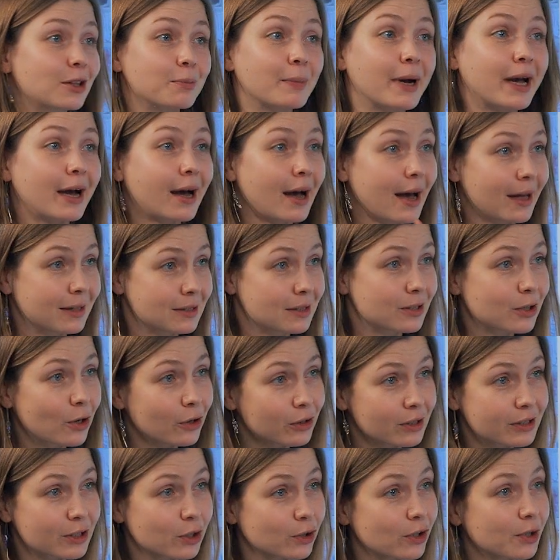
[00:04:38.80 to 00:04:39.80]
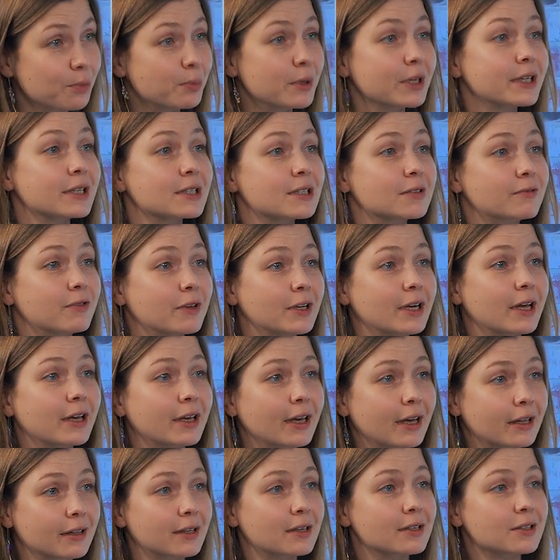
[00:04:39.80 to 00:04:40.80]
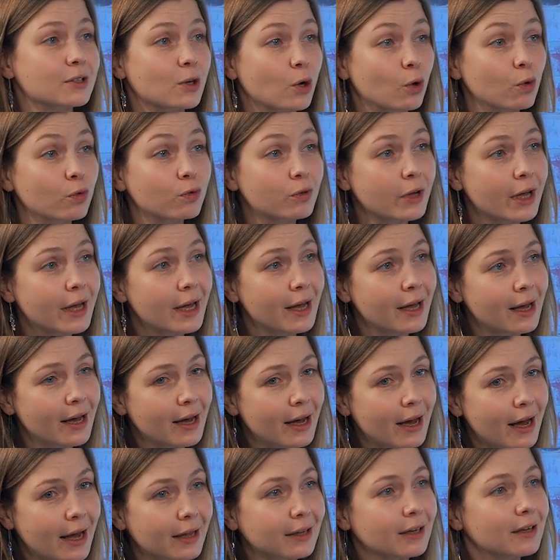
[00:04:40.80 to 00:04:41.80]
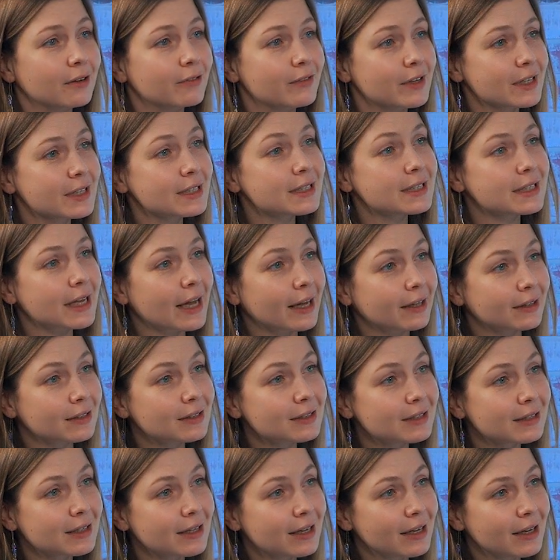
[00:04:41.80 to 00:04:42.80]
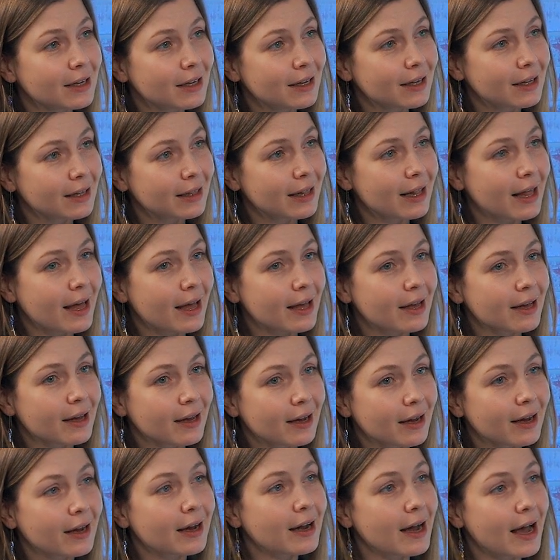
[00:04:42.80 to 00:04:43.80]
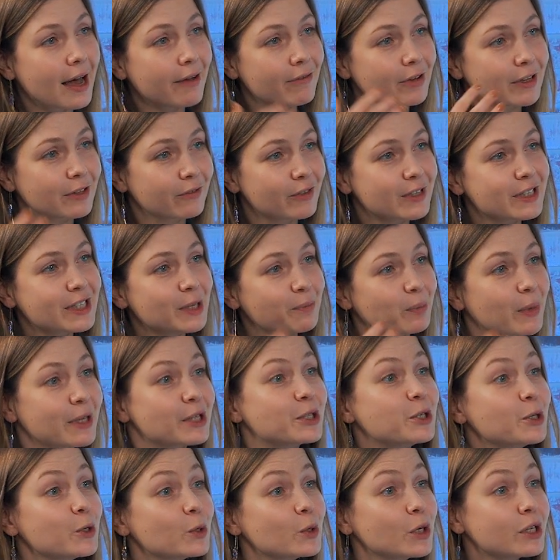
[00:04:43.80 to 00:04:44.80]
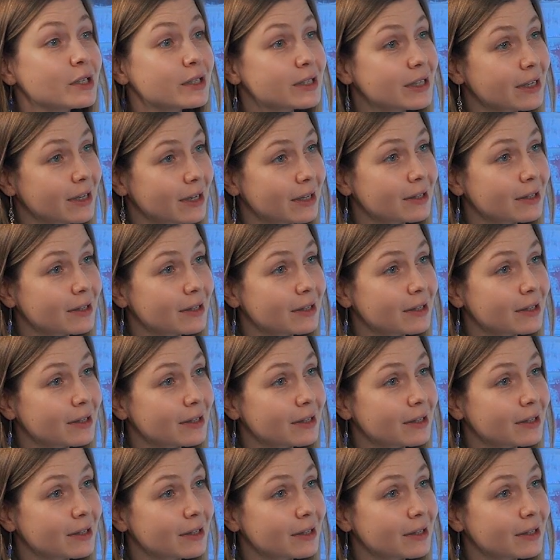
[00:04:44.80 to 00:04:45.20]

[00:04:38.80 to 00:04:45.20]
my hands on, so the biggest thing I can resolve. And in this sense, like having this opportunity